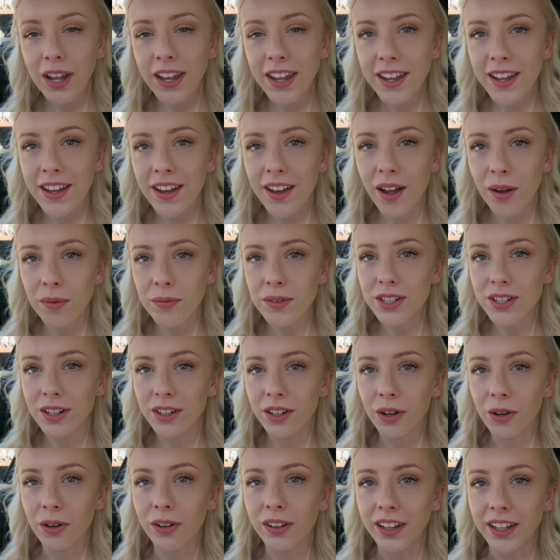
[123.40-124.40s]
We're here, I'm just
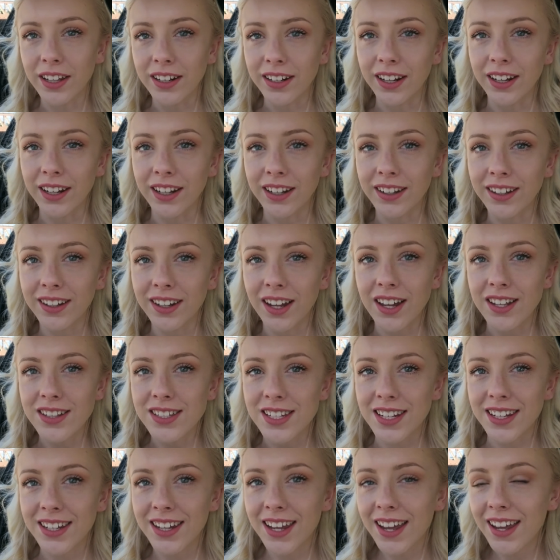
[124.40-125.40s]
gonna go let Nate get a
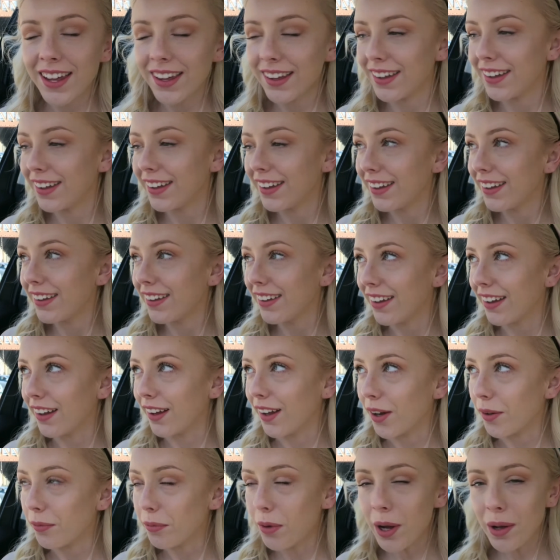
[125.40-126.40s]
ticket.
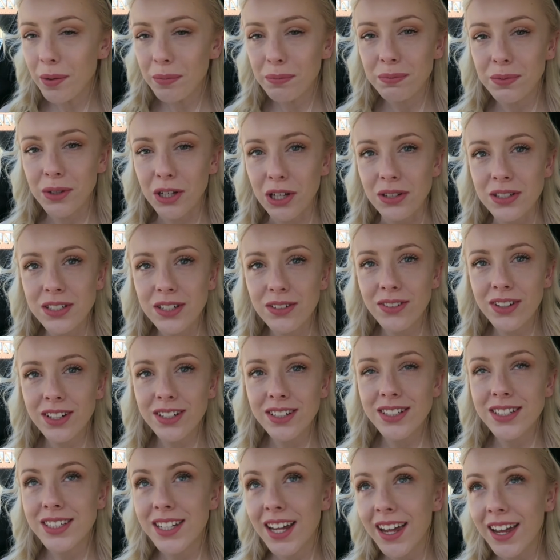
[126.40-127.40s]
What a
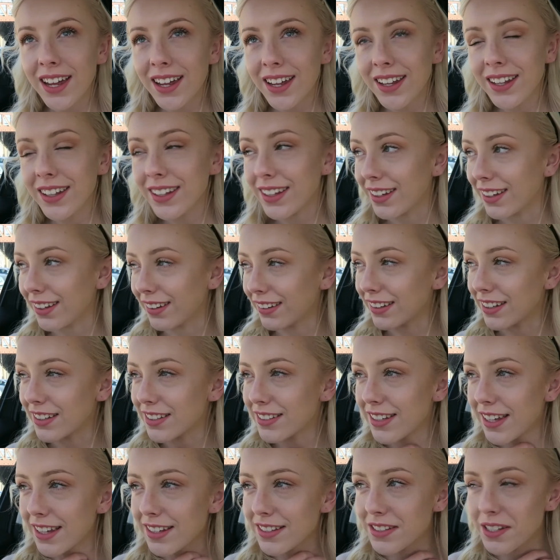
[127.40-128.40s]
beautiful day!
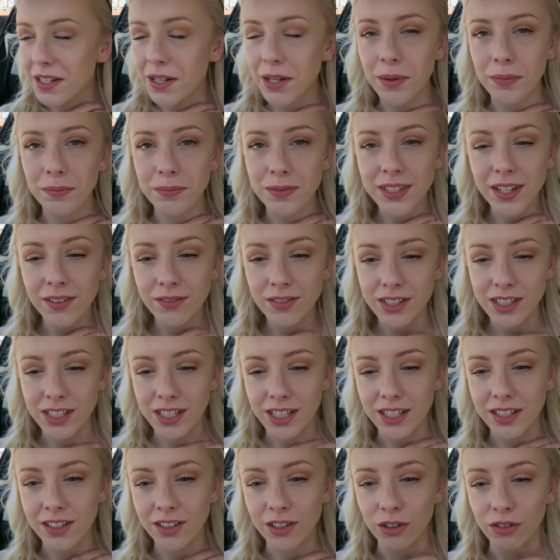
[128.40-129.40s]
It says
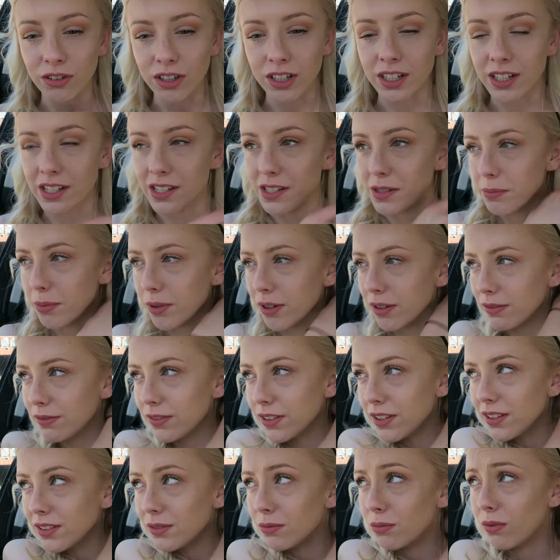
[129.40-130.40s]
17 degrees, but it
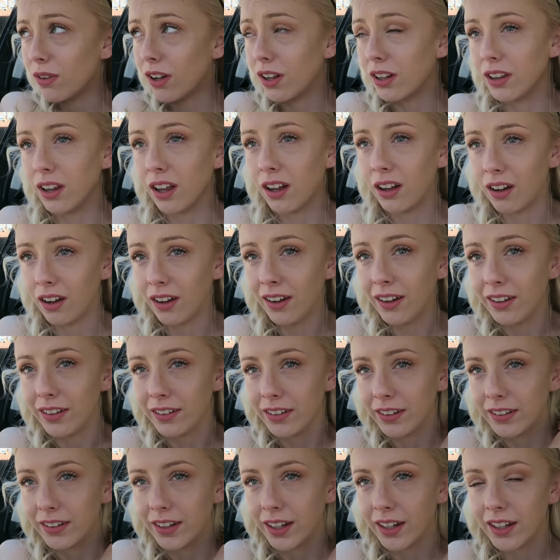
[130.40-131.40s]
feels a lot hotter
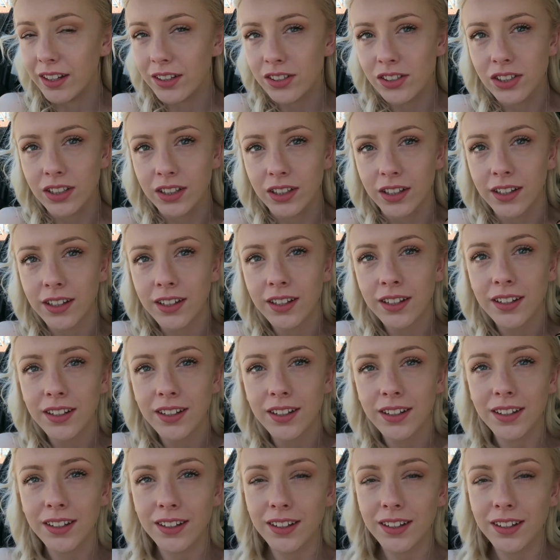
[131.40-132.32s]
than that actually.